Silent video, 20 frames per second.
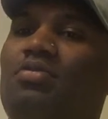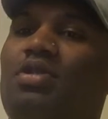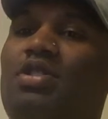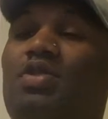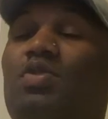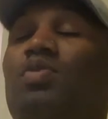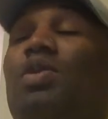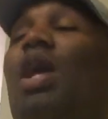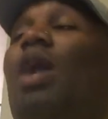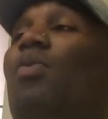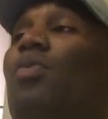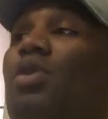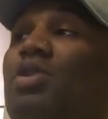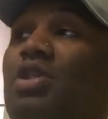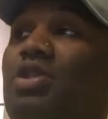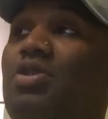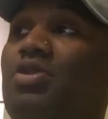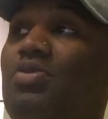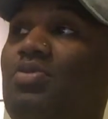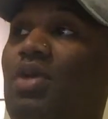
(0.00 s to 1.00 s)
This is what I
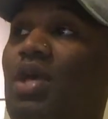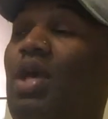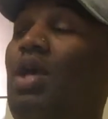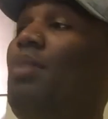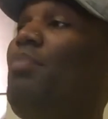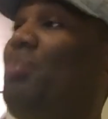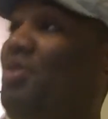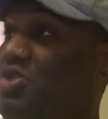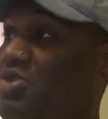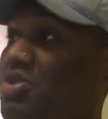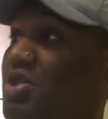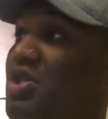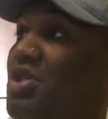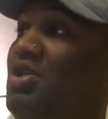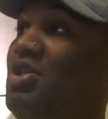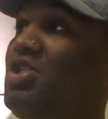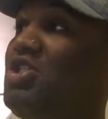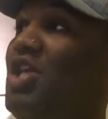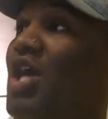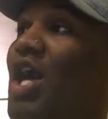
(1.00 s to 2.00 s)
wanted to do. But she did
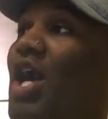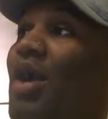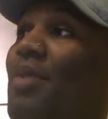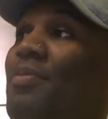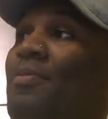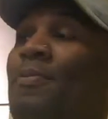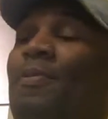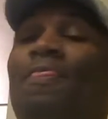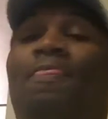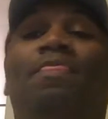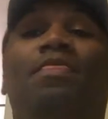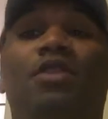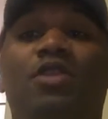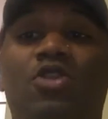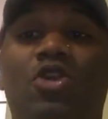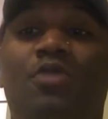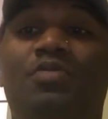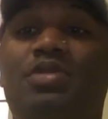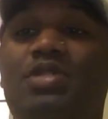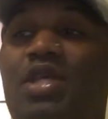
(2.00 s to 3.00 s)
a good job.
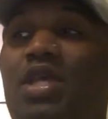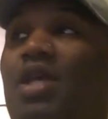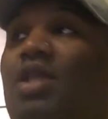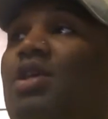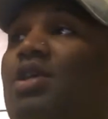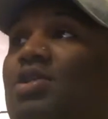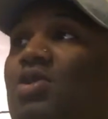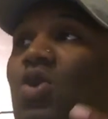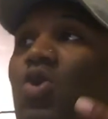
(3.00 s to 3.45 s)
You know what I'm saying?